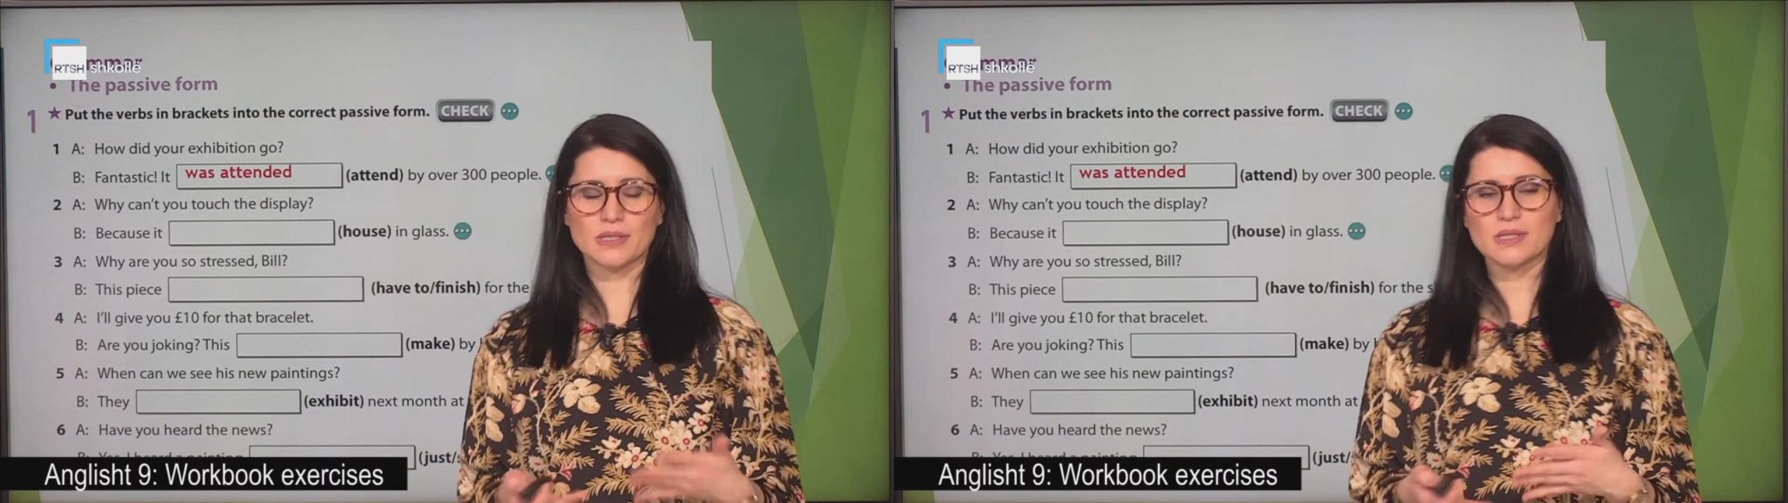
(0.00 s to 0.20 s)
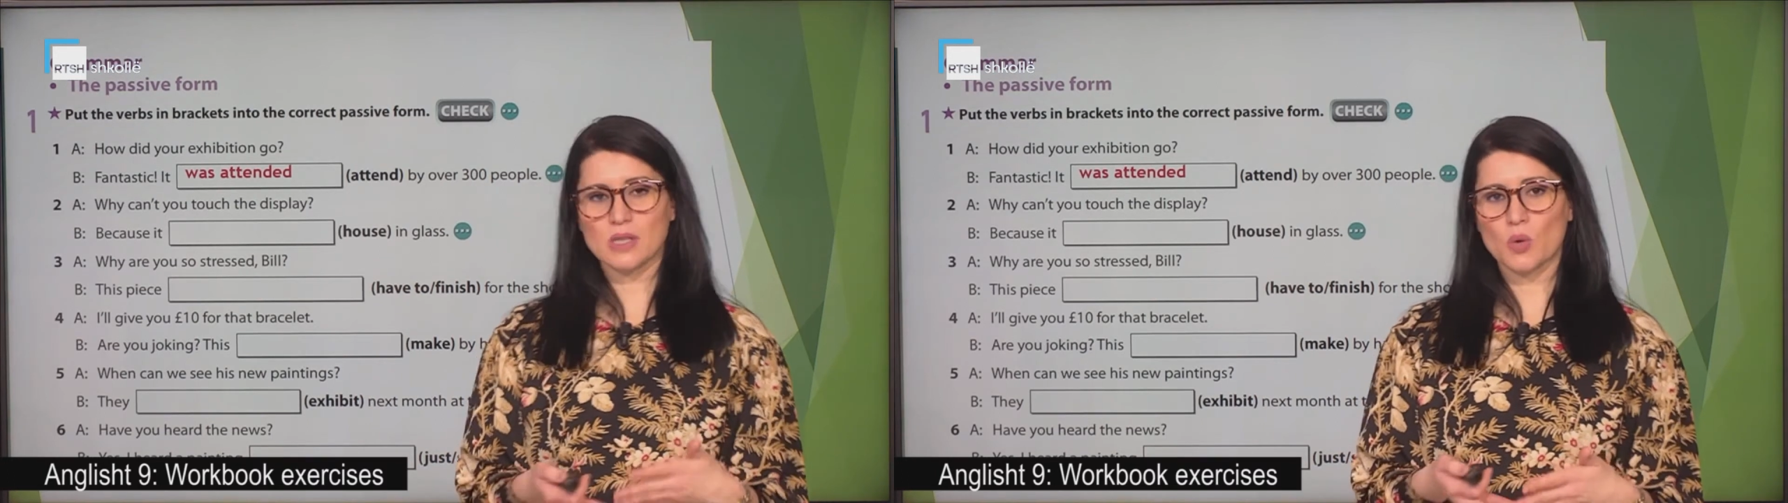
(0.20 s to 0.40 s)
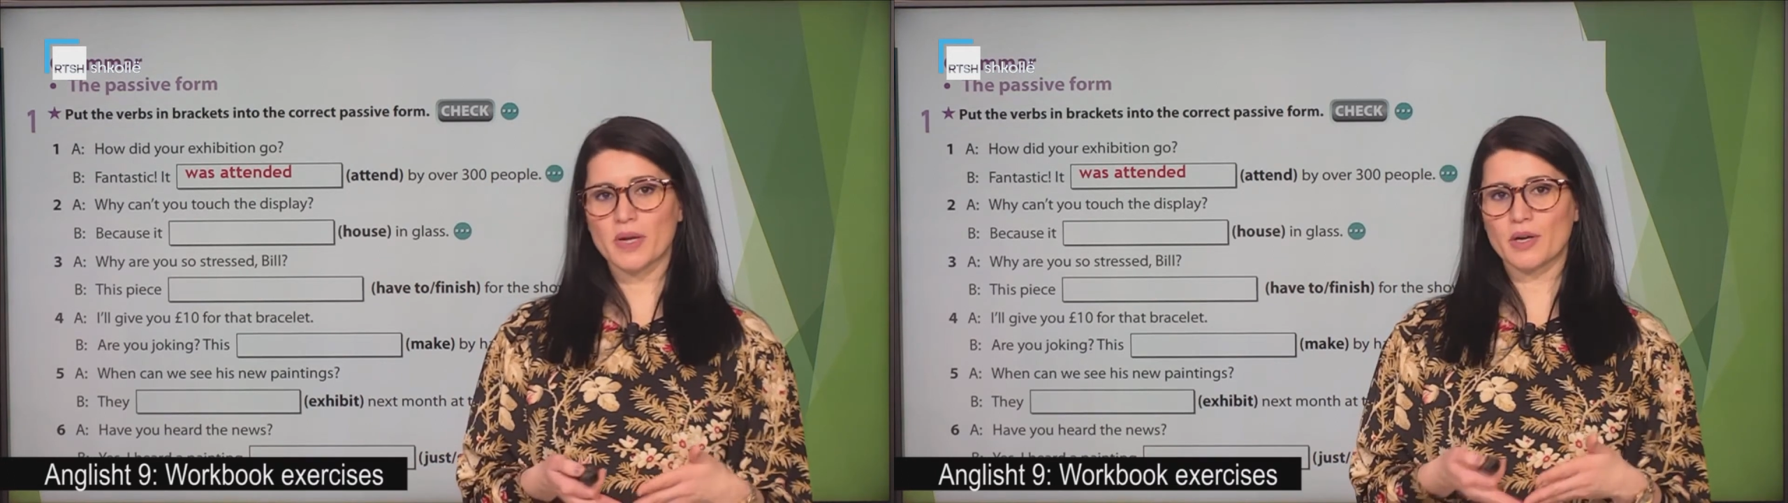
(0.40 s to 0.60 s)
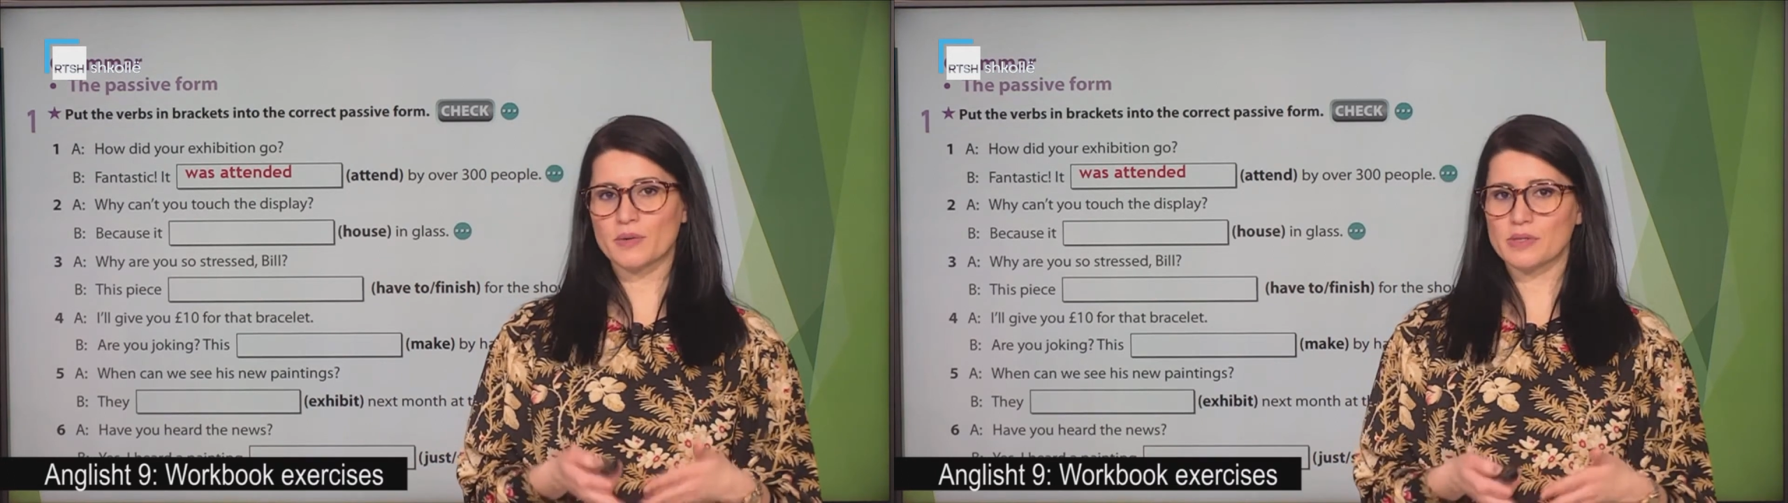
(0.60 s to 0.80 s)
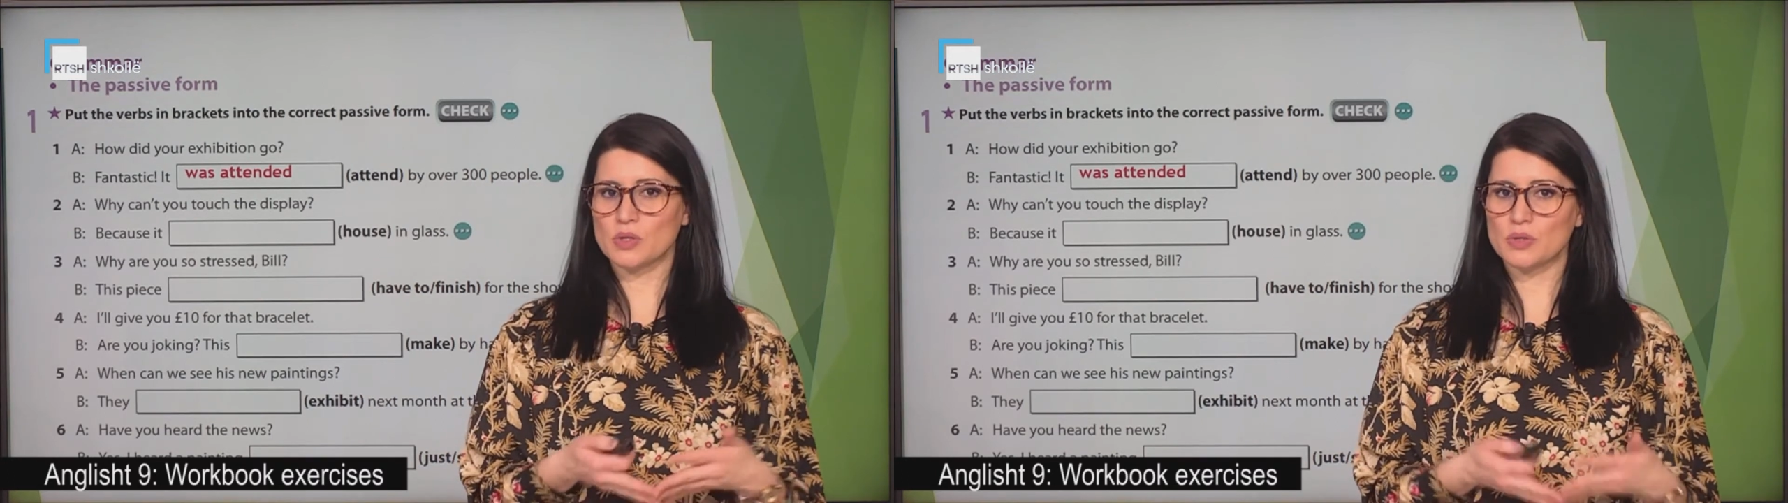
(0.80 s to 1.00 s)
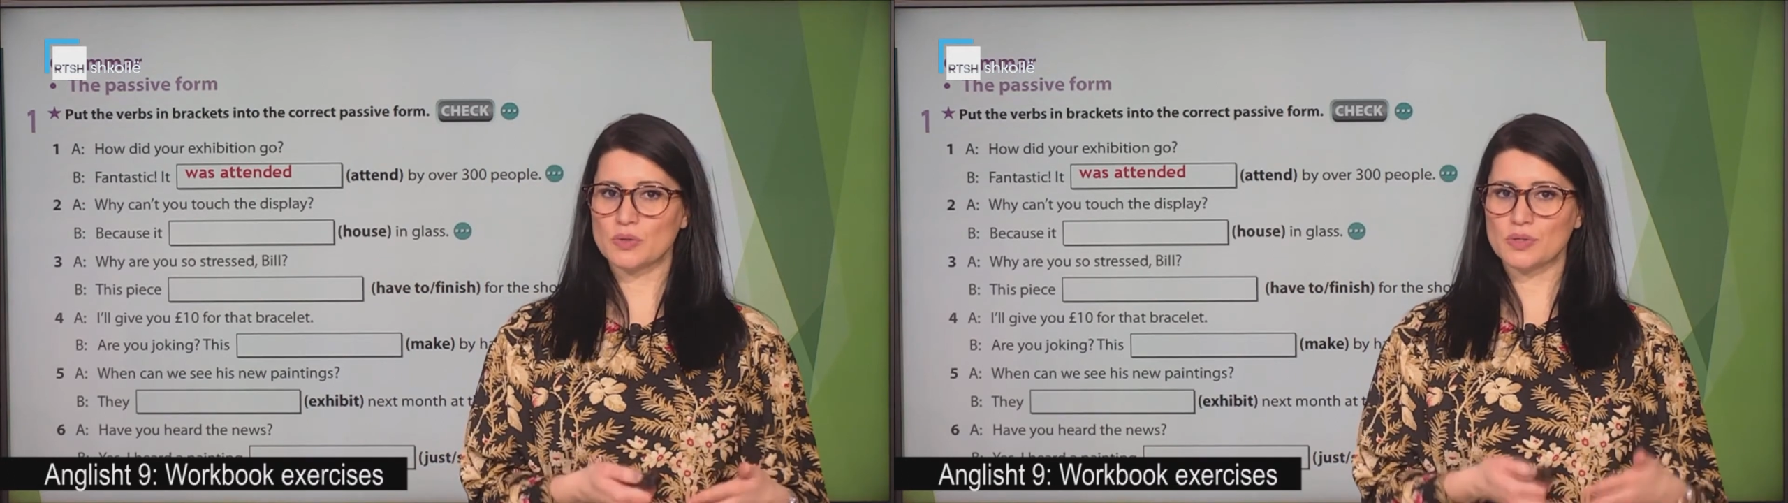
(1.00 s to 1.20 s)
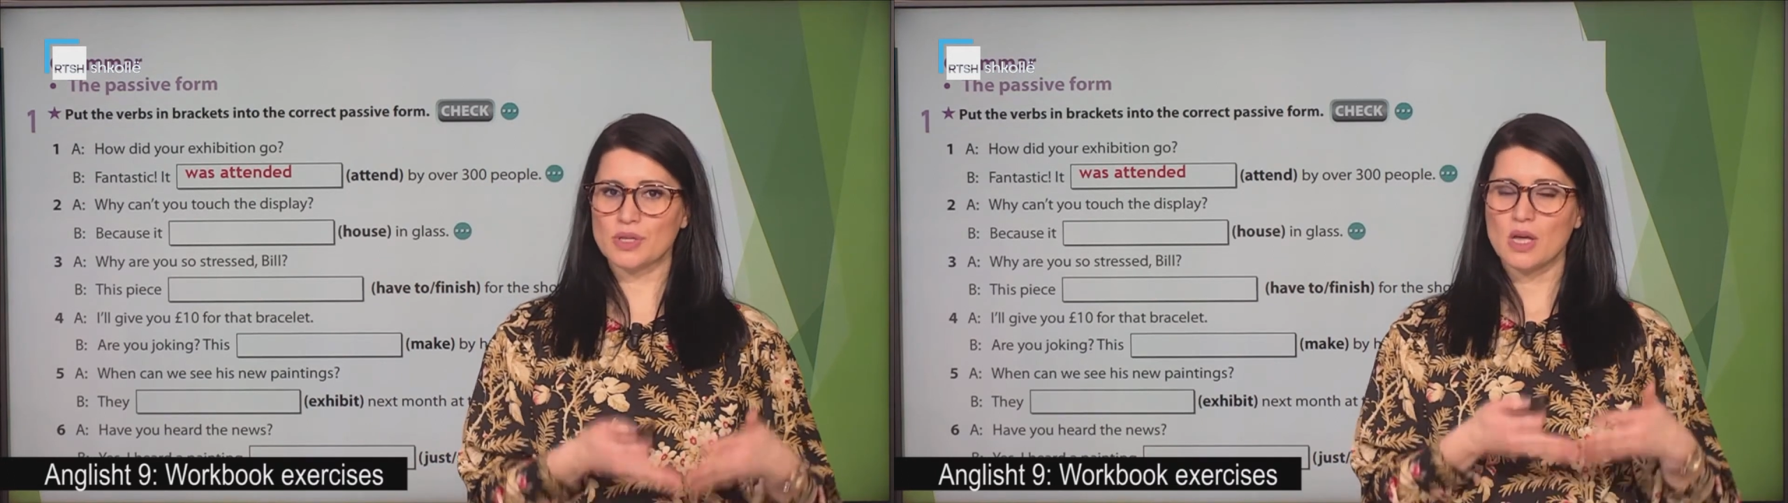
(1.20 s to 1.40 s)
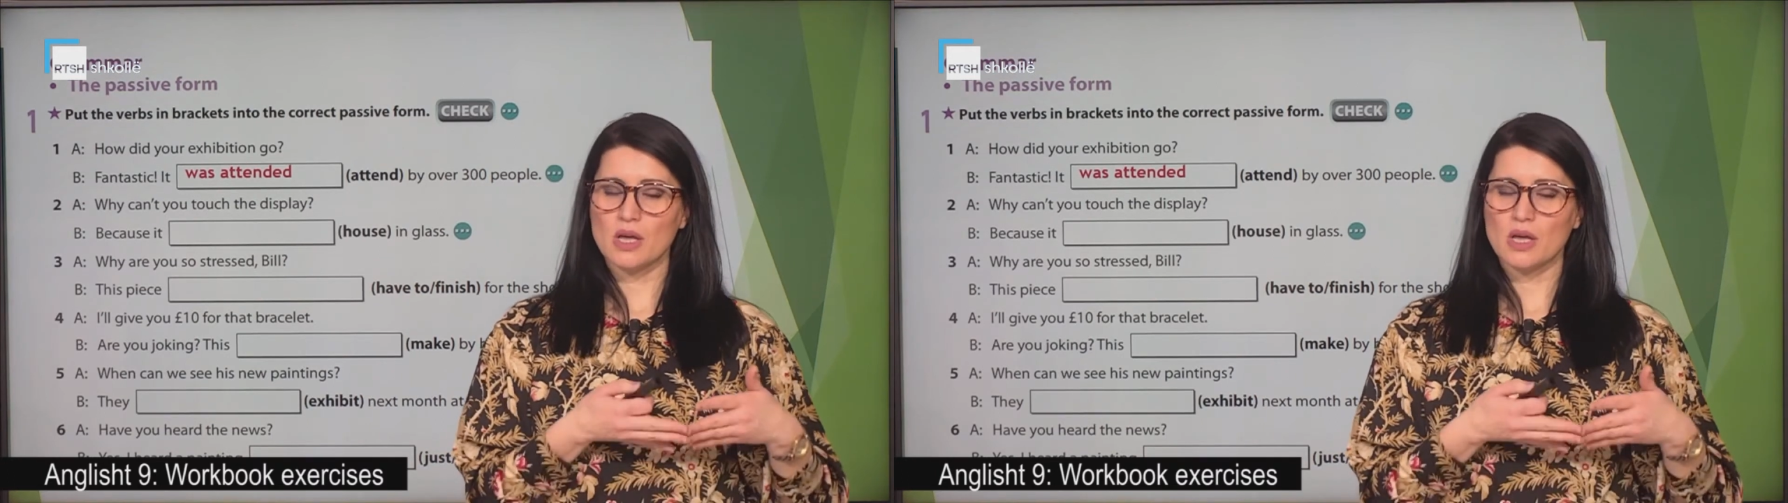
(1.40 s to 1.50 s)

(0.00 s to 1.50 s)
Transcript: so we are going to use